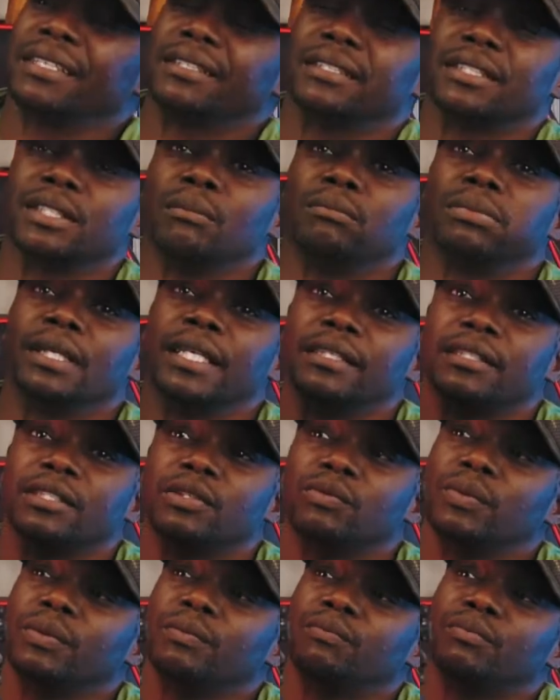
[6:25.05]
still blends
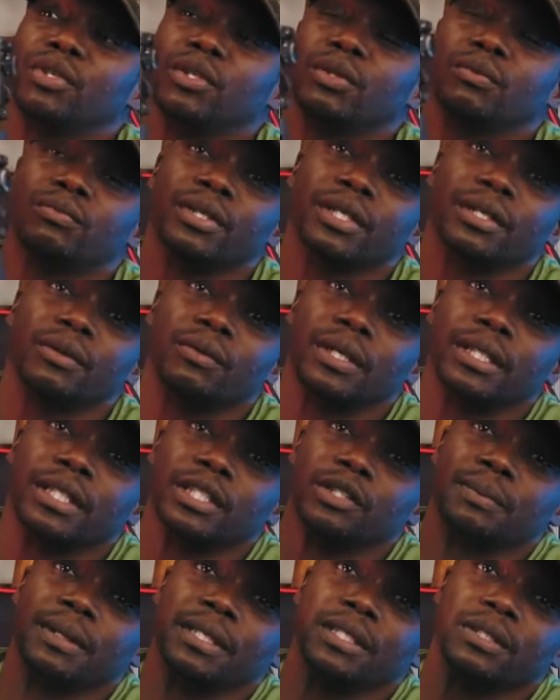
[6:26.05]
in pretty well,
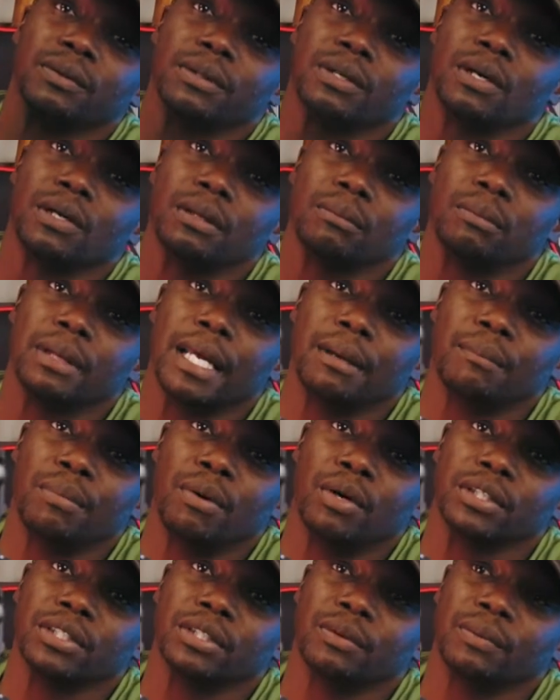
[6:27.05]
especially with all the black
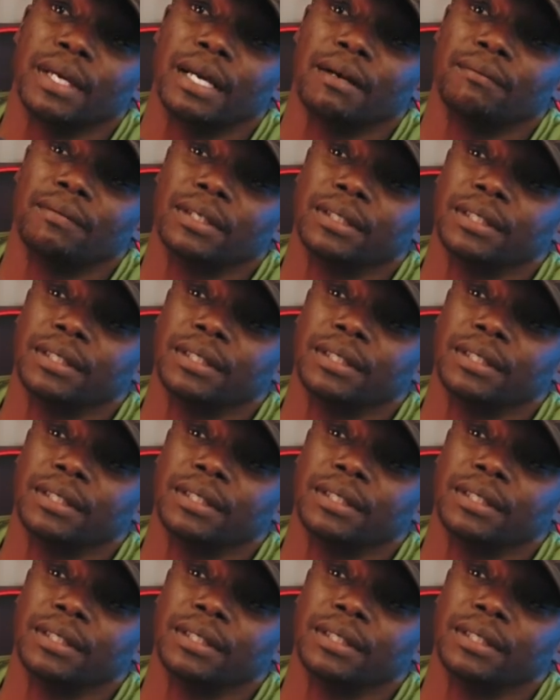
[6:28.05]
parts that we have on